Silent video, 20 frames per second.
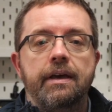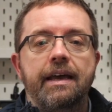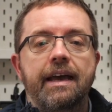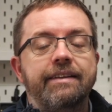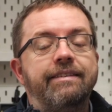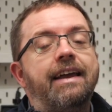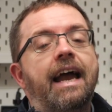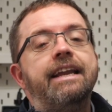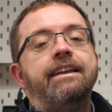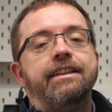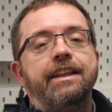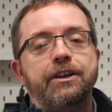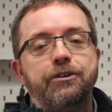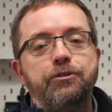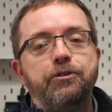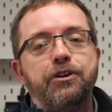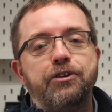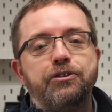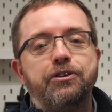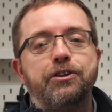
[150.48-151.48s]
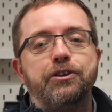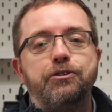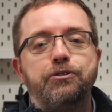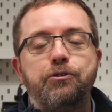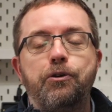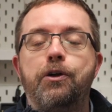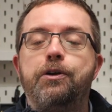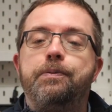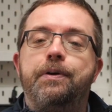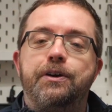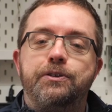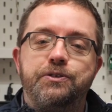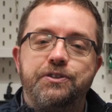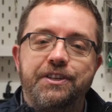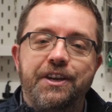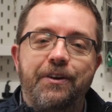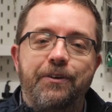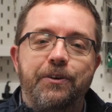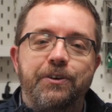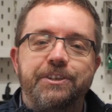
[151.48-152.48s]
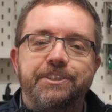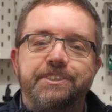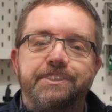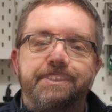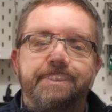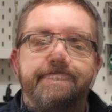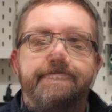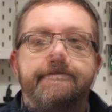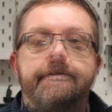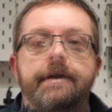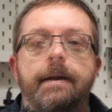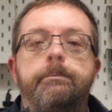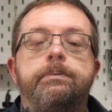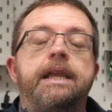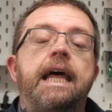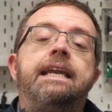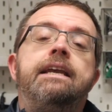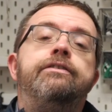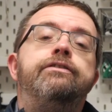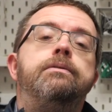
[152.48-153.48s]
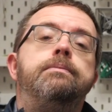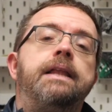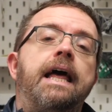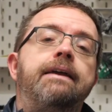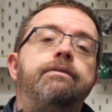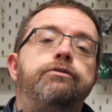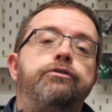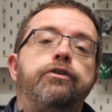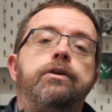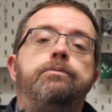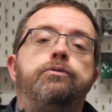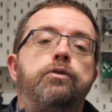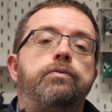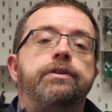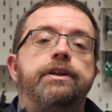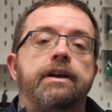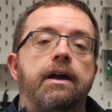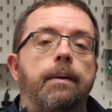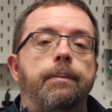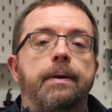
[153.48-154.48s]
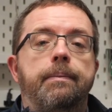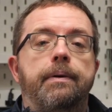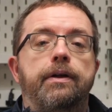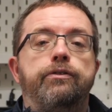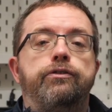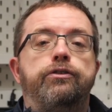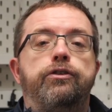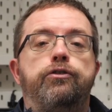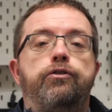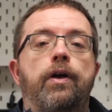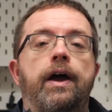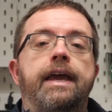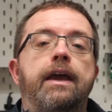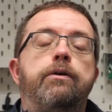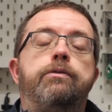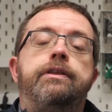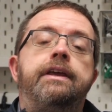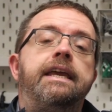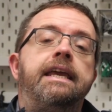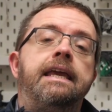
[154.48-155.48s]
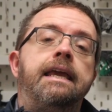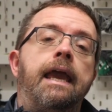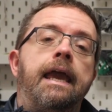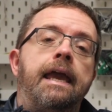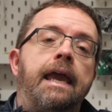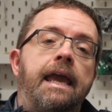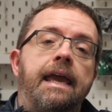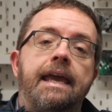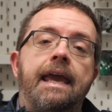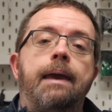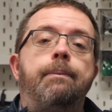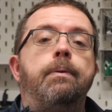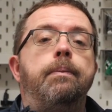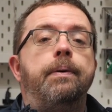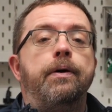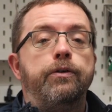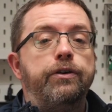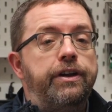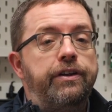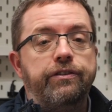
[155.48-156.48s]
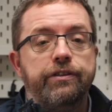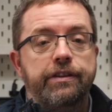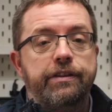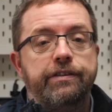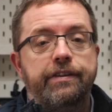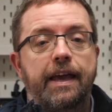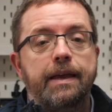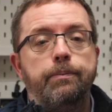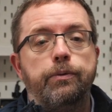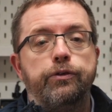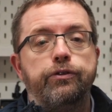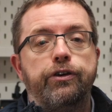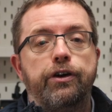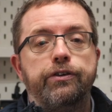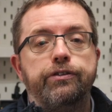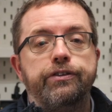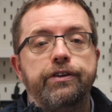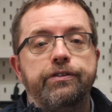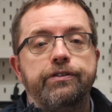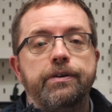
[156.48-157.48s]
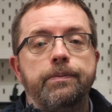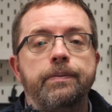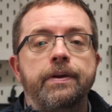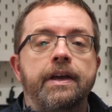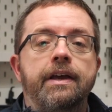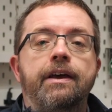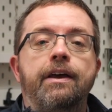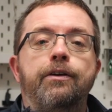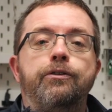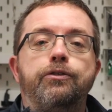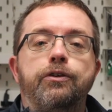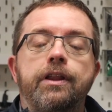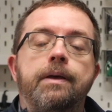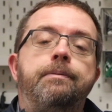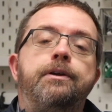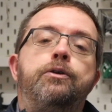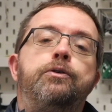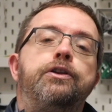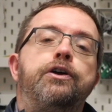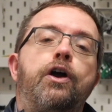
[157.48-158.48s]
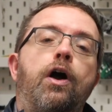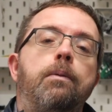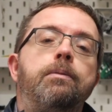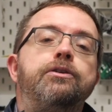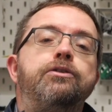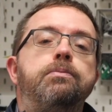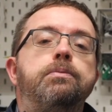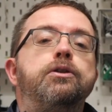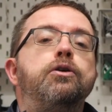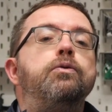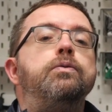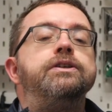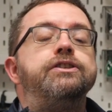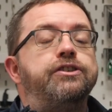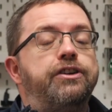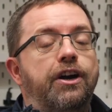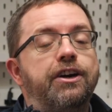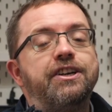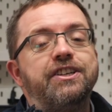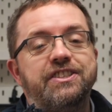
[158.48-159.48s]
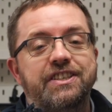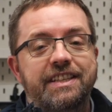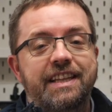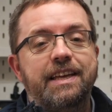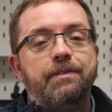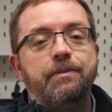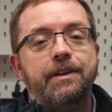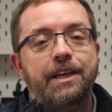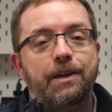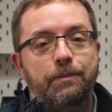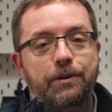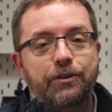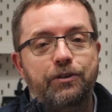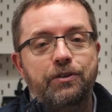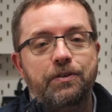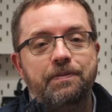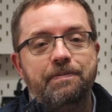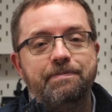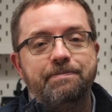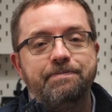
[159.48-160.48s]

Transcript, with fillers: It's kind of like traditional astronomy on steroids. I'm planning some live streams over the coming months to try out the EAA capabilities of this Hyperstar system, so let me know in the comments below which targets you'd like me to image.